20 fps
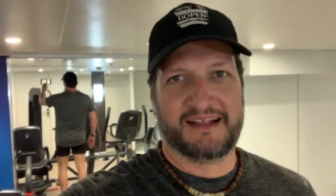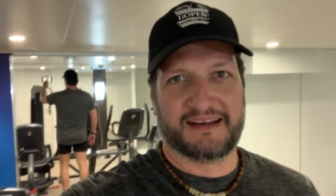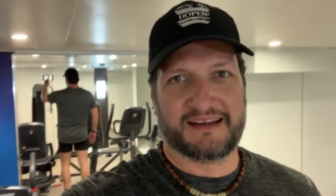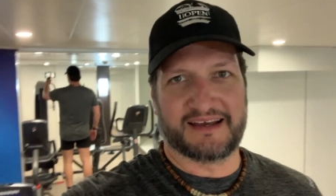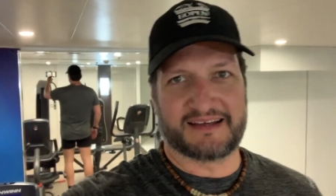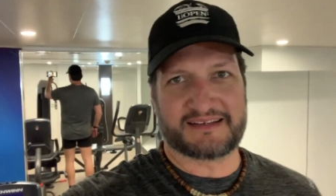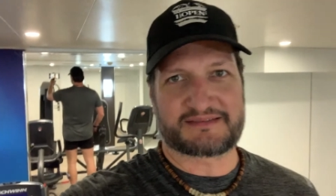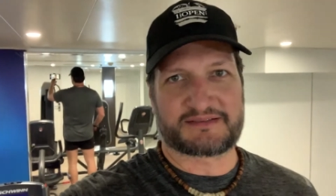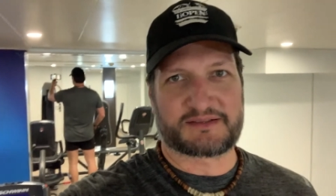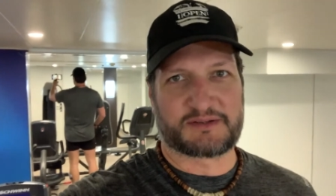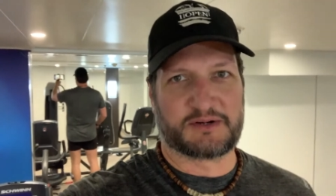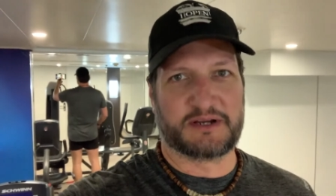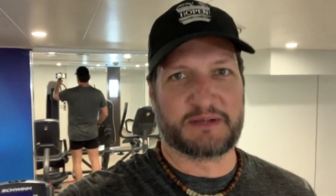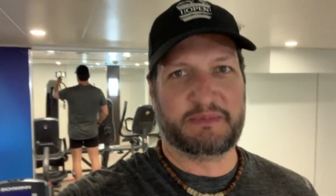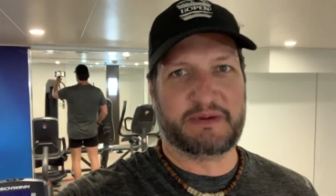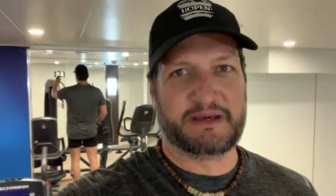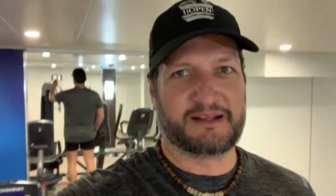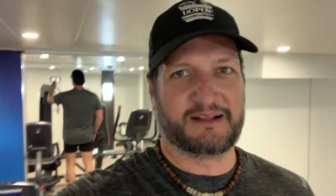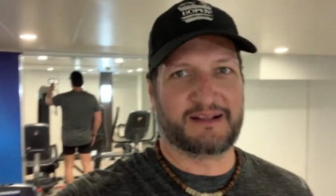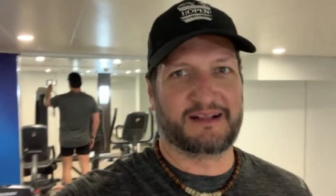Nice 30
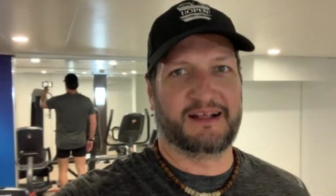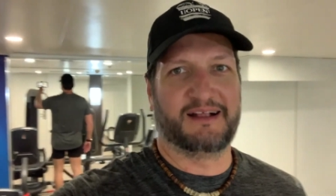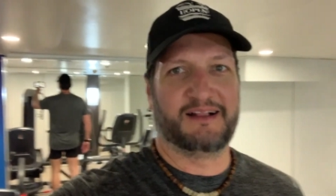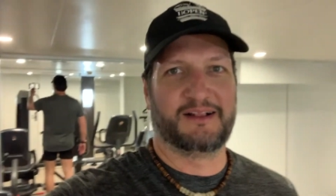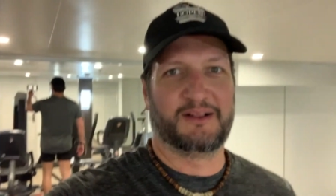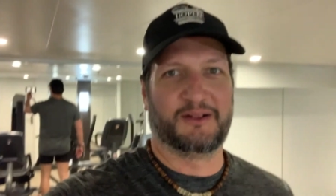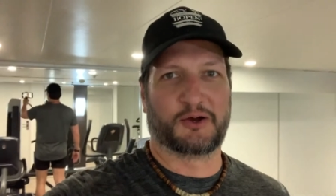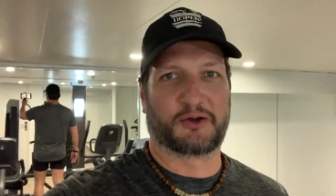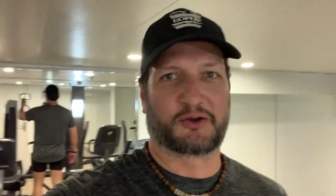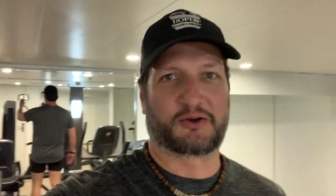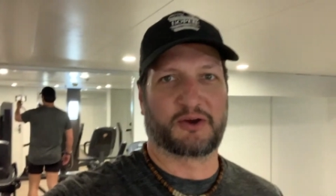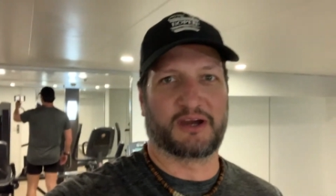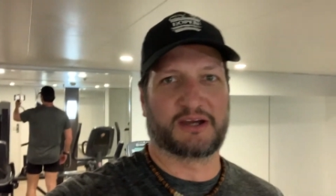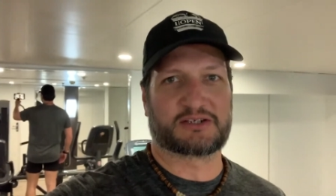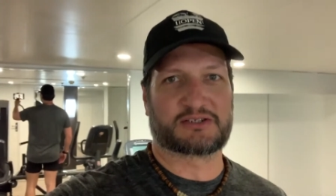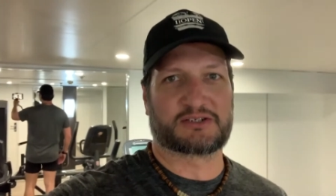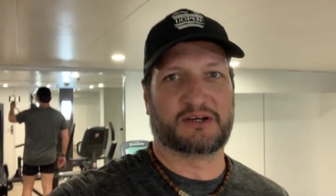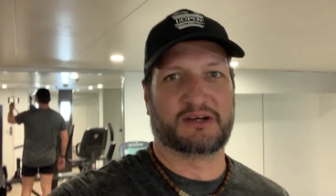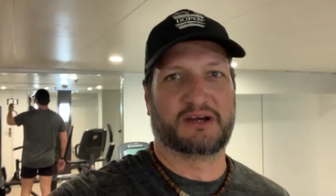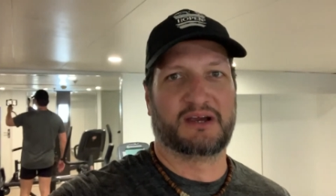minute little
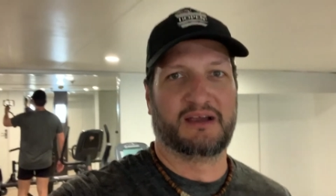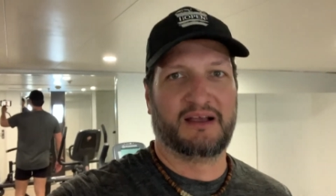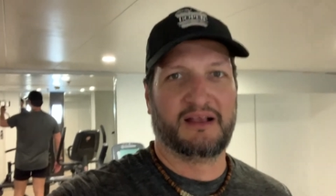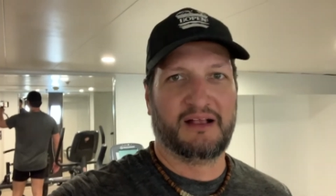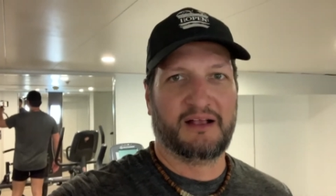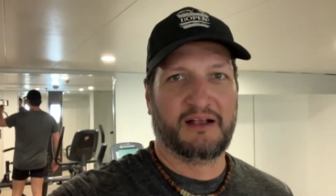crusher.